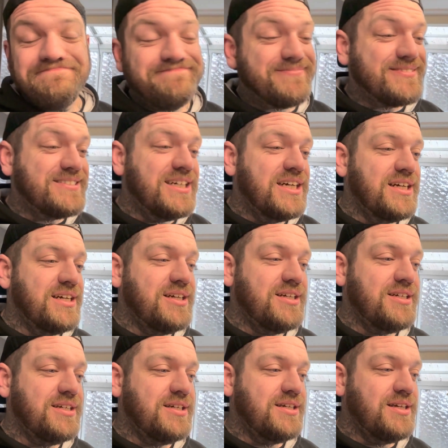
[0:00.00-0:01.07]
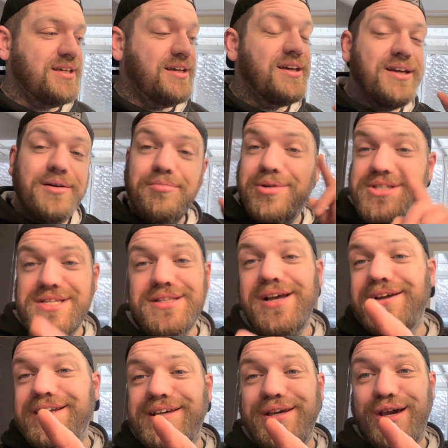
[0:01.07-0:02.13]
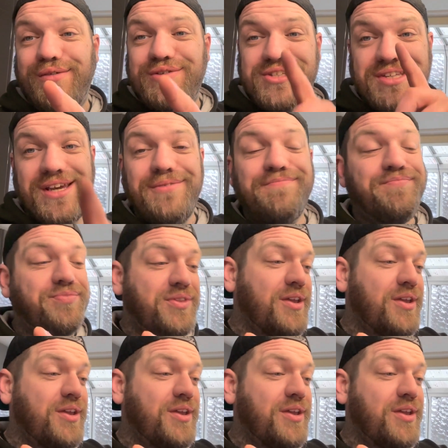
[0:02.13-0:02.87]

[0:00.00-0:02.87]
But it's a learning curve, you see.